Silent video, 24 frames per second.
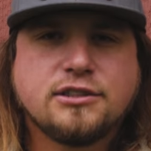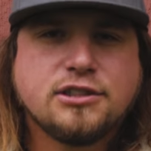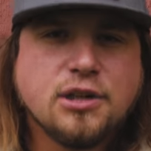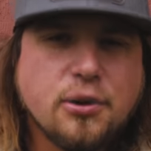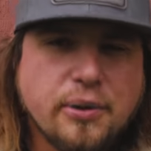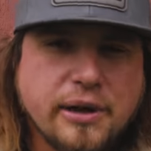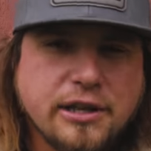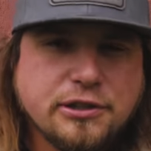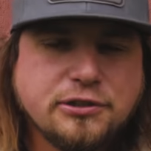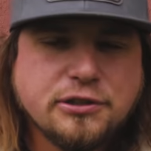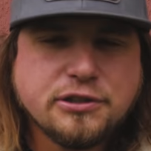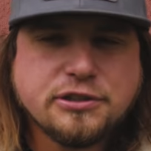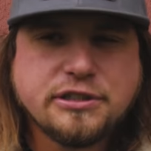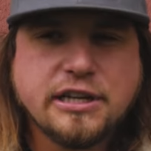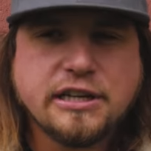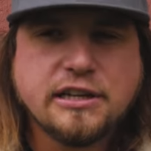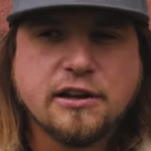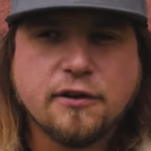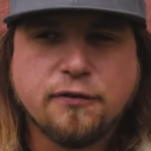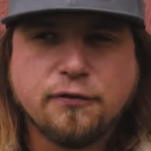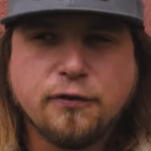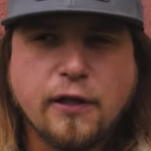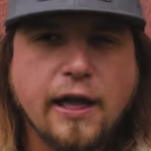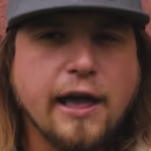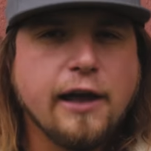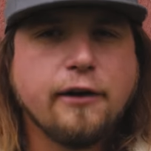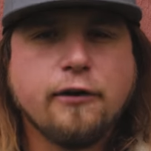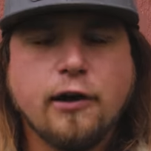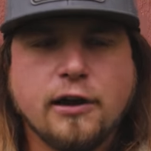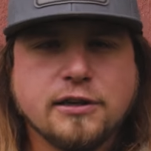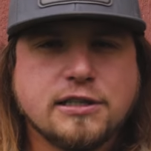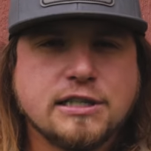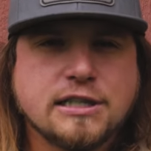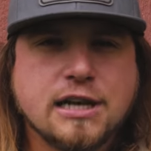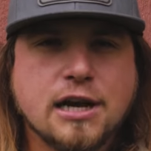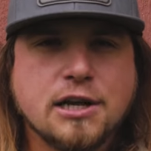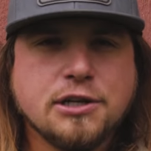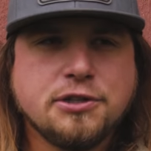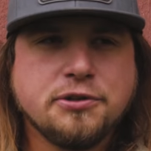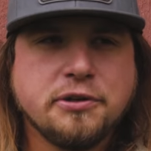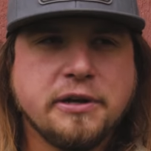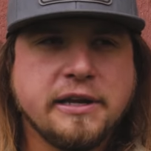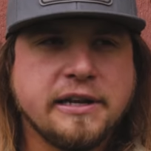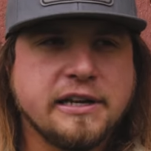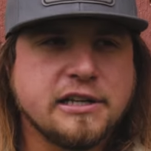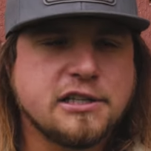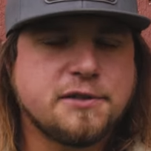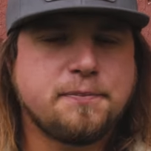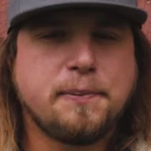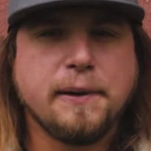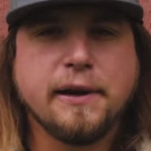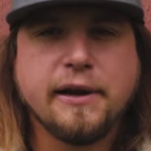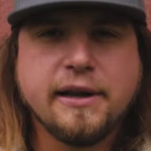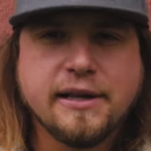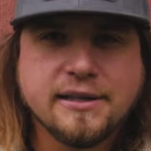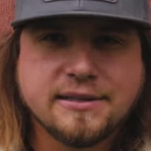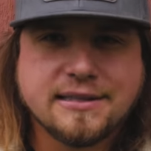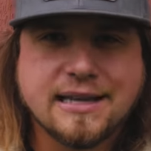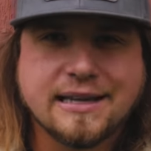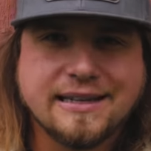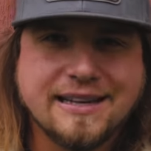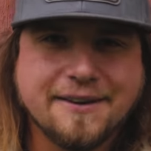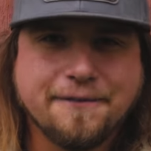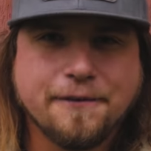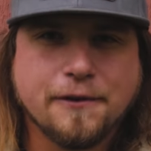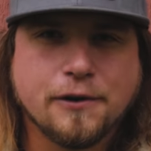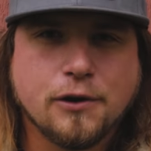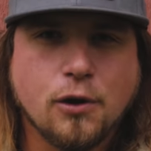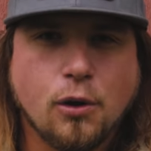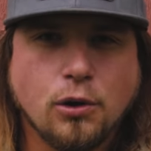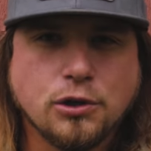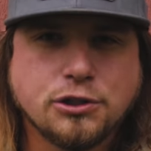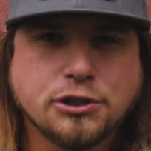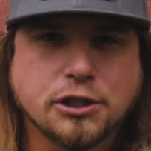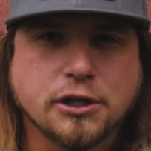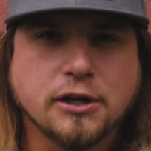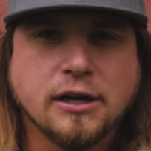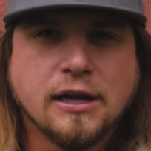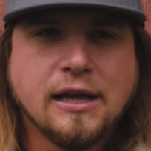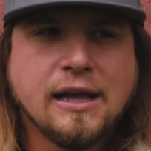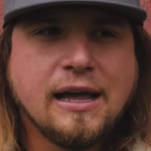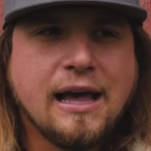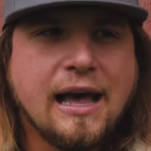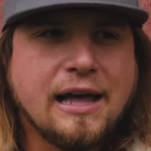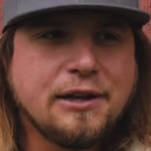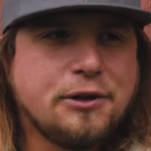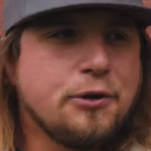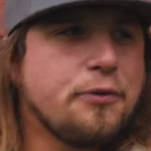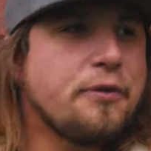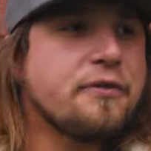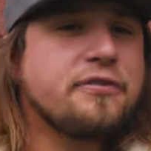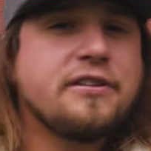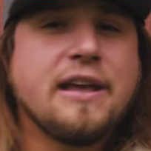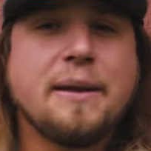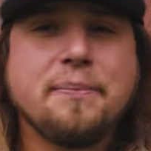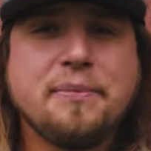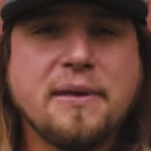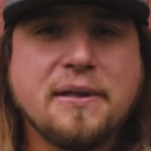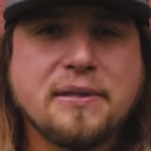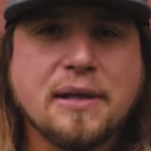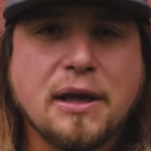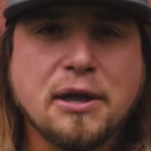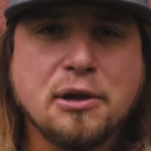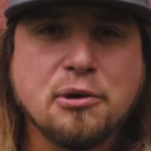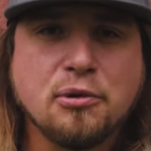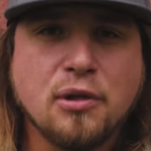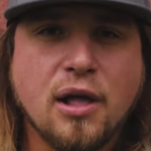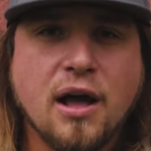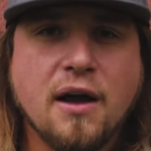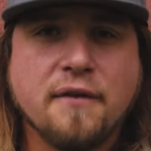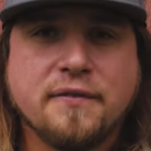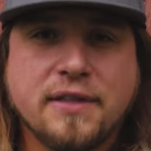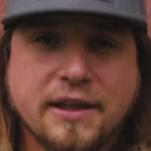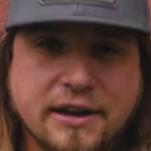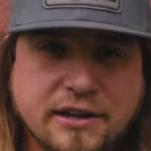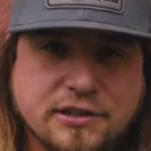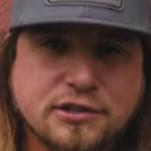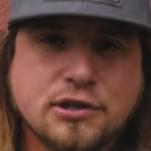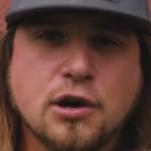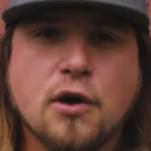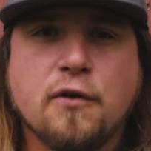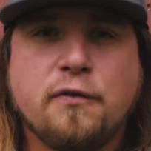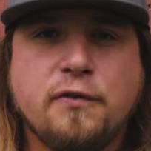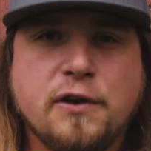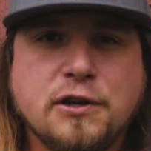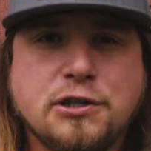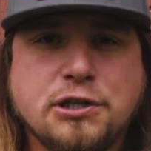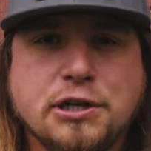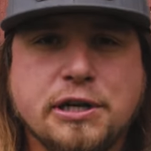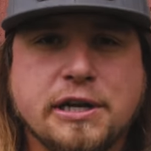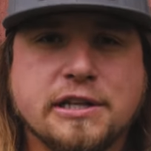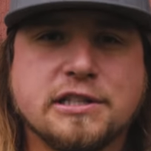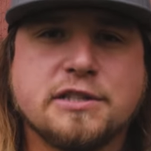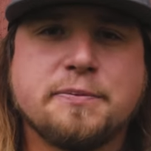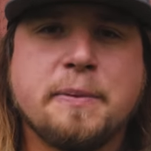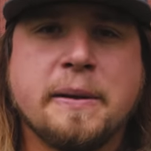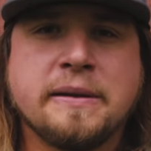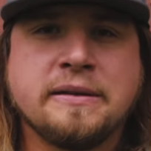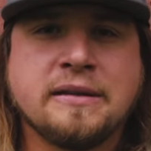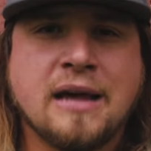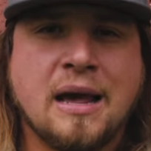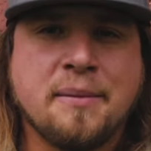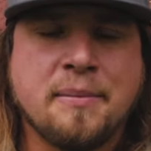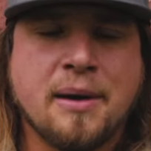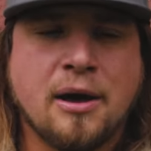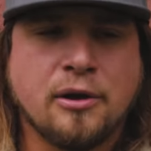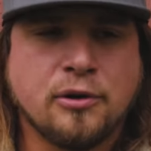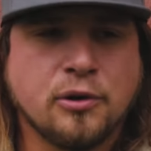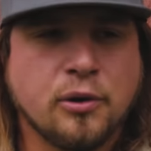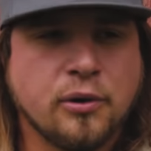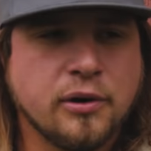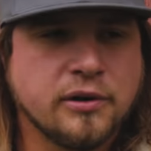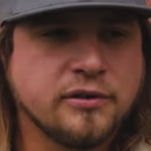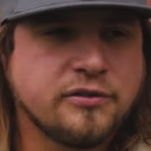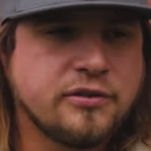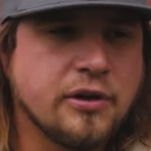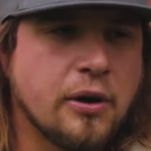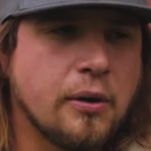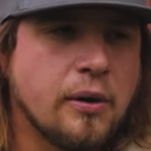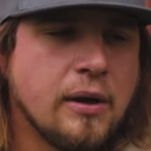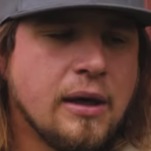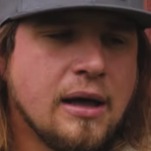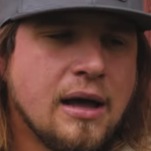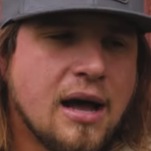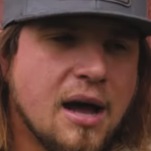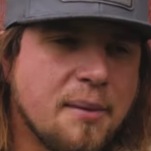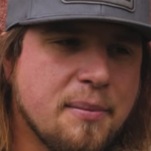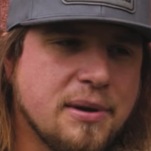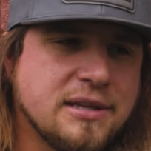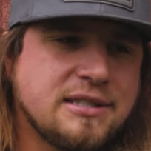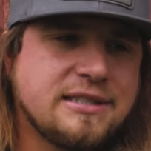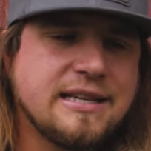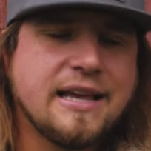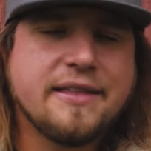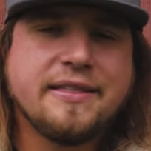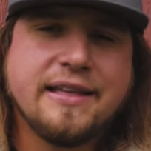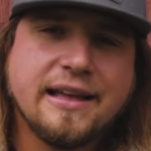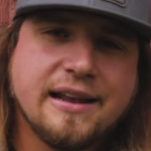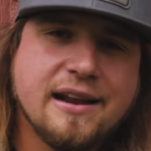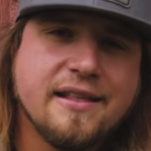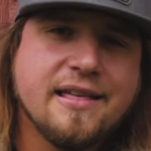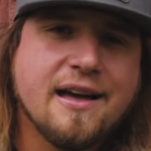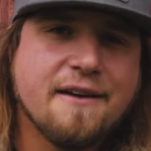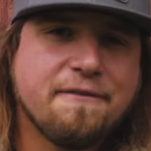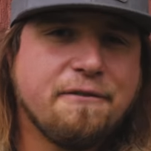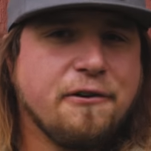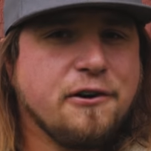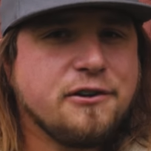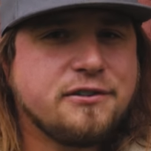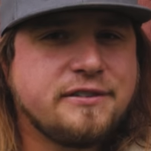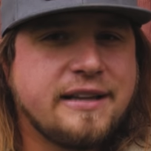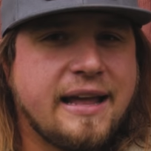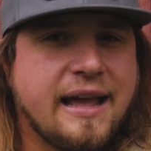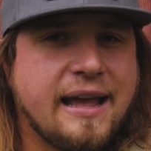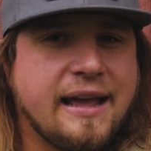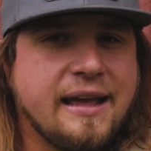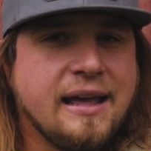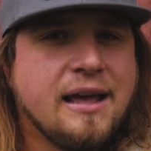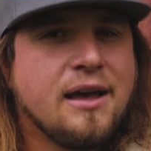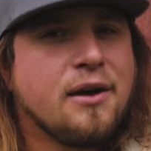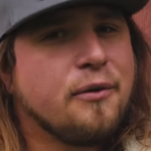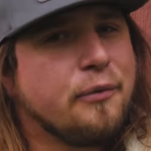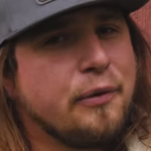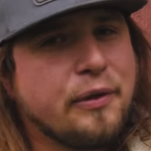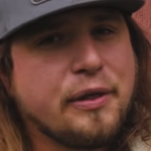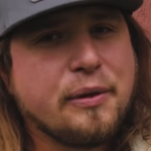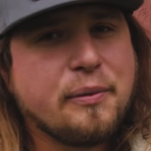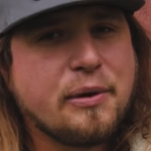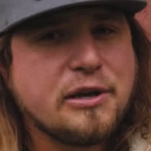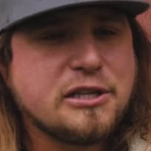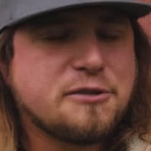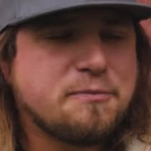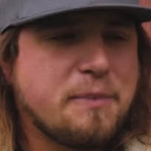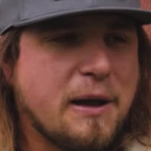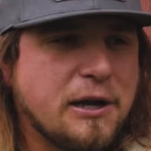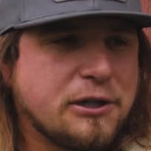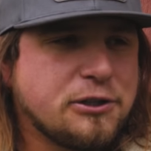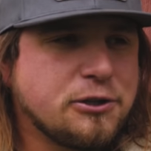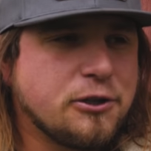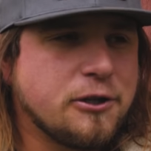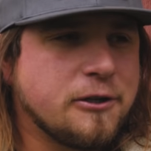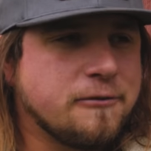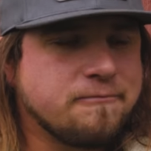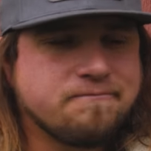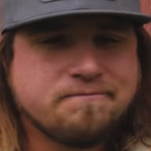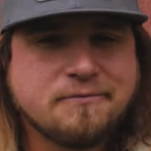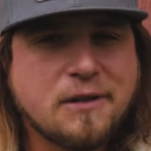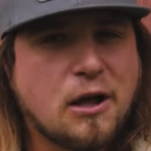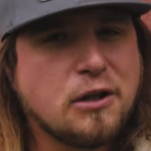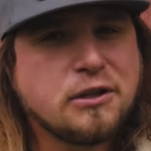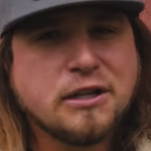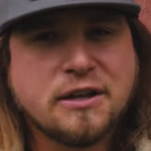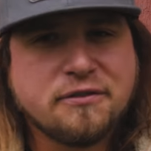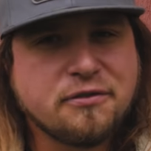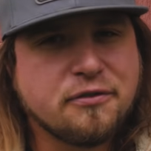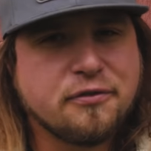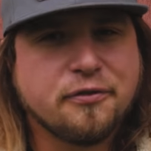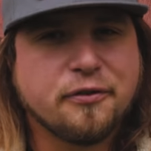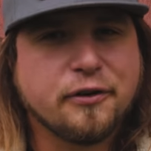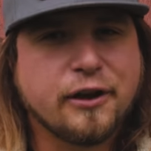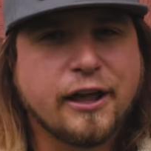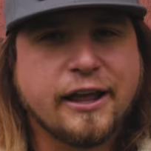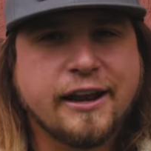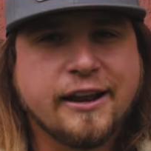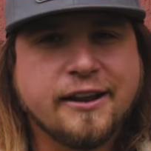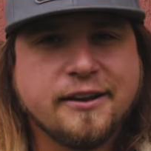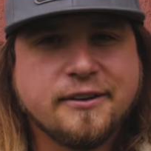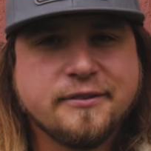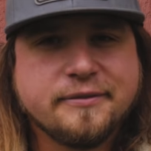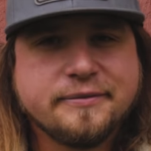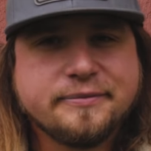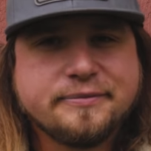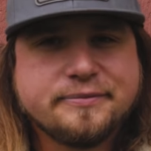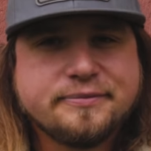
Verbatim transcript: It's so interesting to fly across the country and experience that different culture and do the same thing that you love, that is go fishing and spend time outdoors. So I must say, the end of that first day really was special, and I'll never forget it.